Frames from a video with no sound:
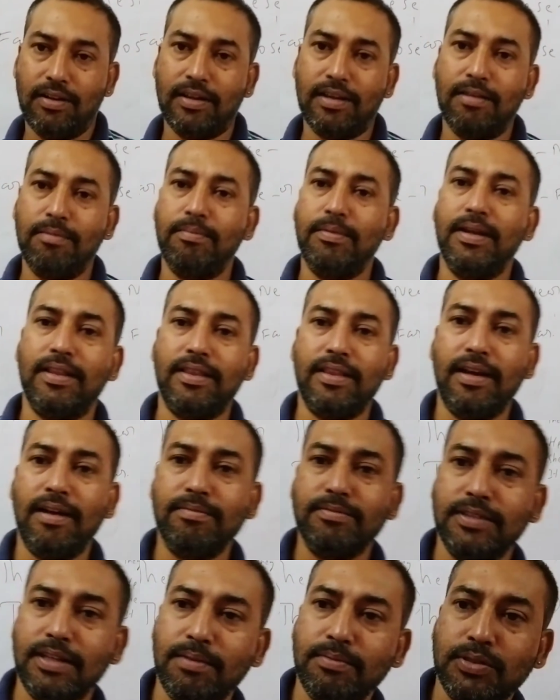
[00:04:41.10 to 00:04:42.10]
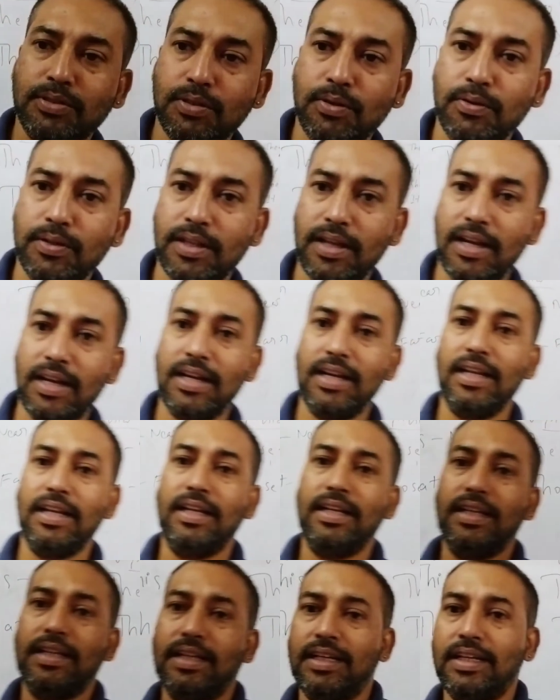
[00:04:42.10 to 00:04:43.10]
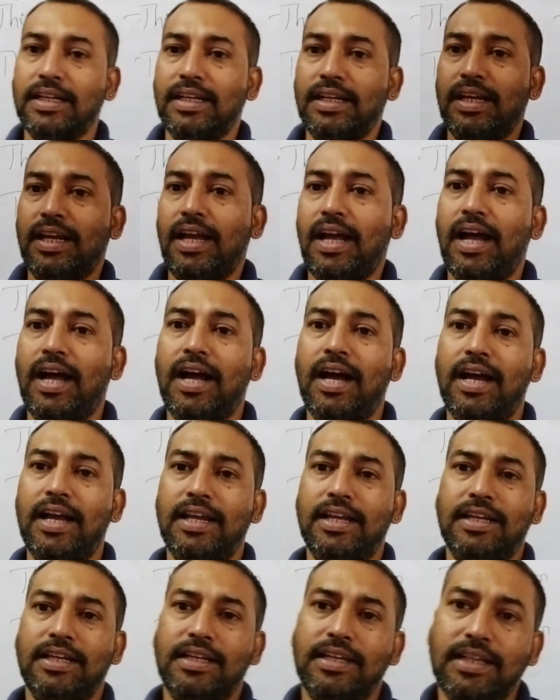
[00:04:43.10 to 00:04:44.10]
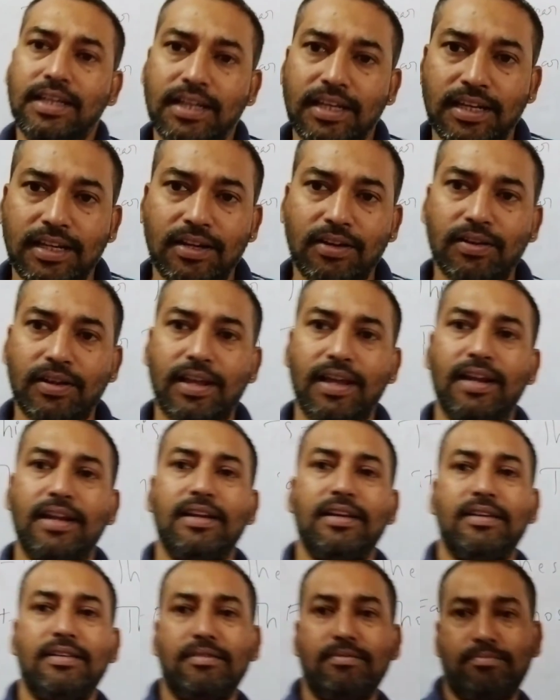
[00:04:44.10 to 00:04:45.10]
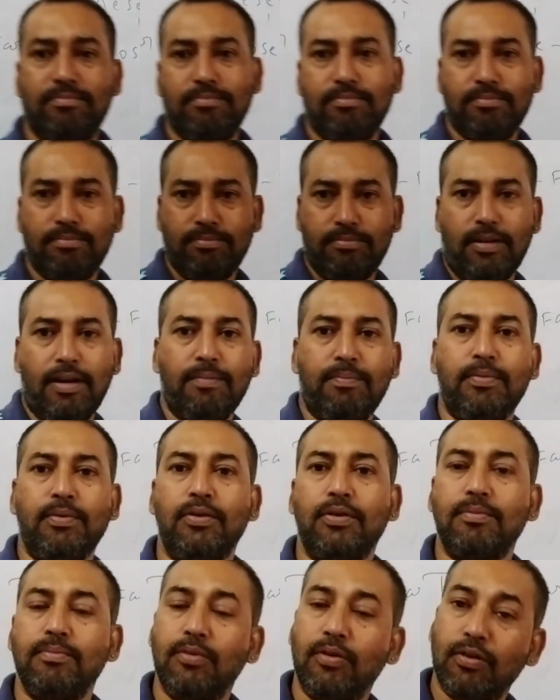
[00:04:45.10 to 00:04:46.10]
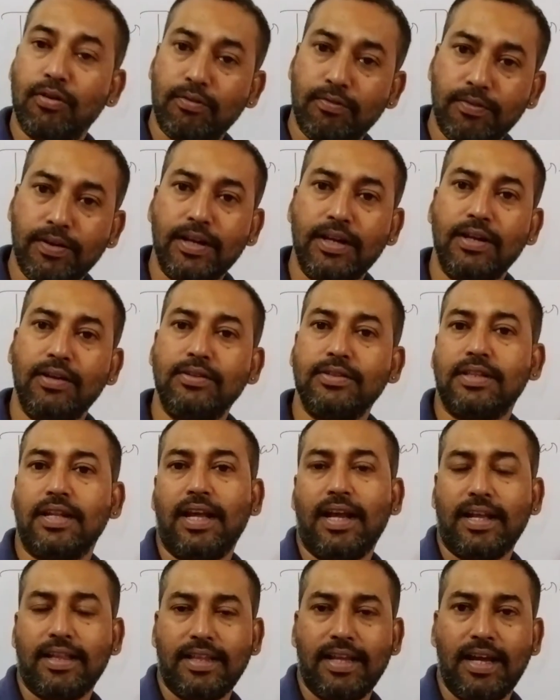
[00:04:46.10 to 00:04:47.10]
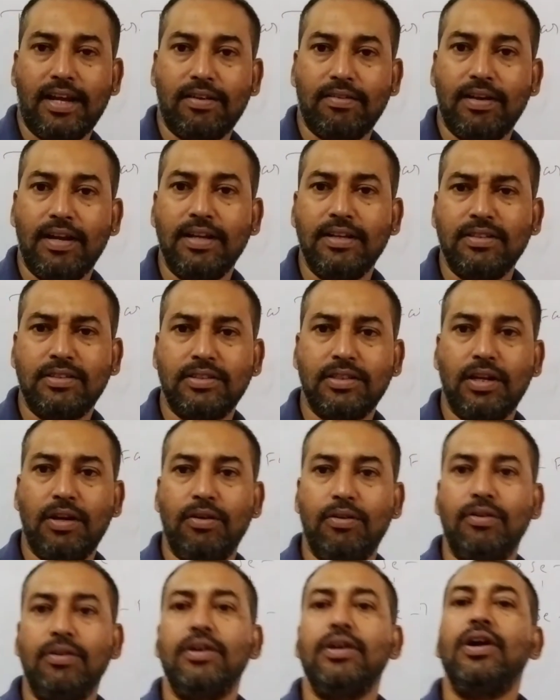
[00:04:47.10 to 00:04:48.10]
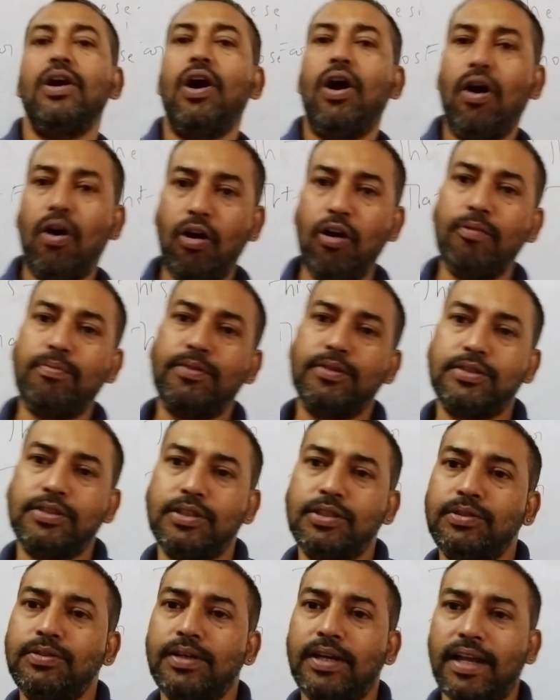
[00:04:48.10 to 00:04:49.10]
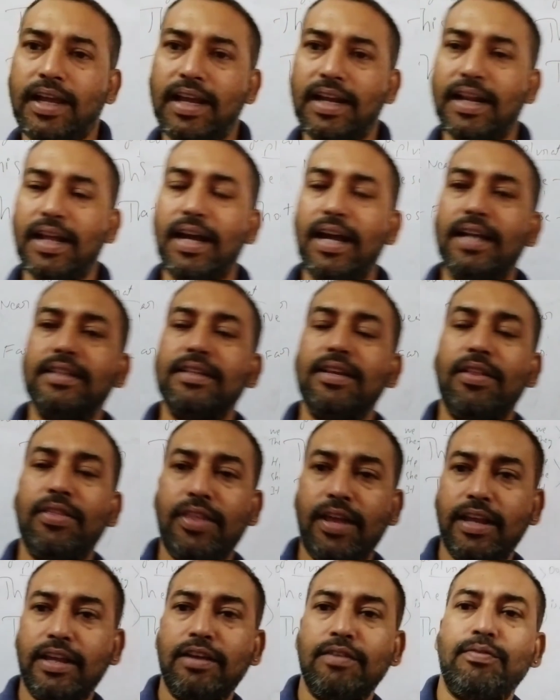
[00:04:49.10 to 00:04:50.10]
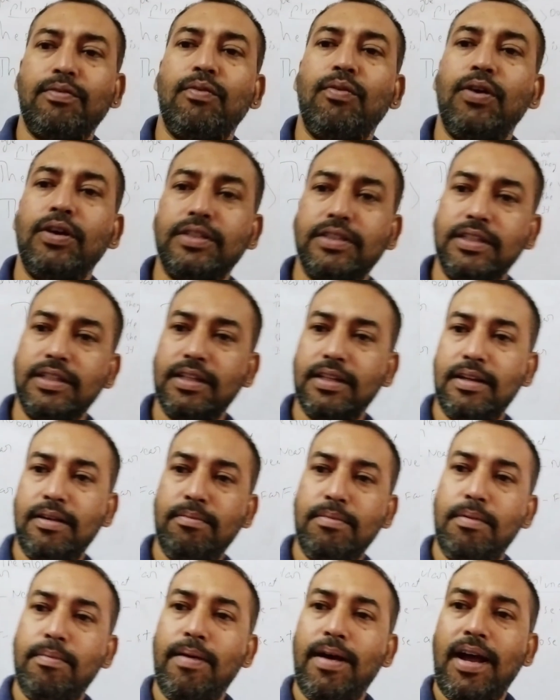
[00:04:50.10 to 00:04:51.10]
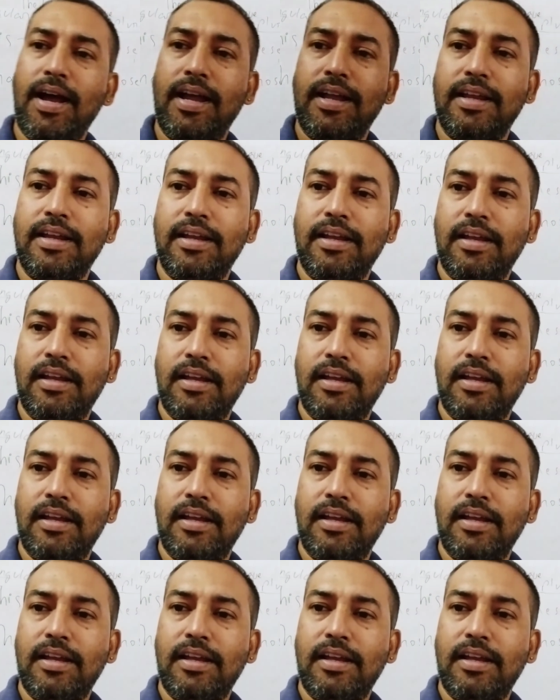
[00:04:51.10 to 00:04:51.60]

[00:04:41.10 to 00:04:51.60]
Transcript: give me a thumbs up, so that I can upload more videos like that, right? So hope to see you again, guys. Thank you for watching. Bye bye.